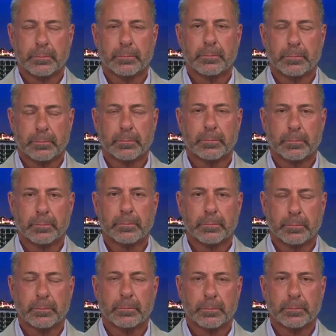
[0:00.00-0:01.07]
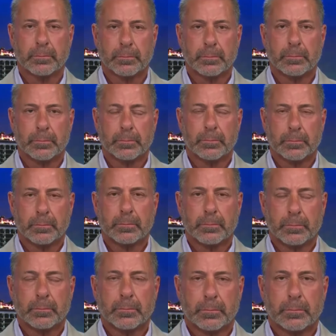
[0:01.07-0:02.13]

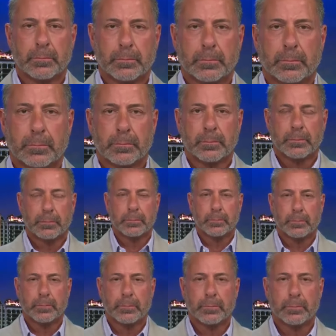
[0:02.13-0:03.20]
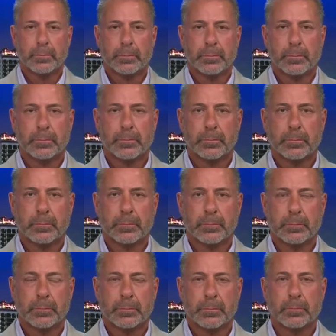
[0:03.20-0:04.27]

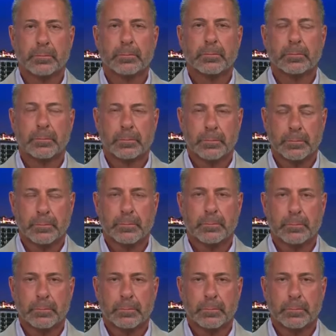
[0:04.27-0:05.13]
No words are spoken by the person on screen.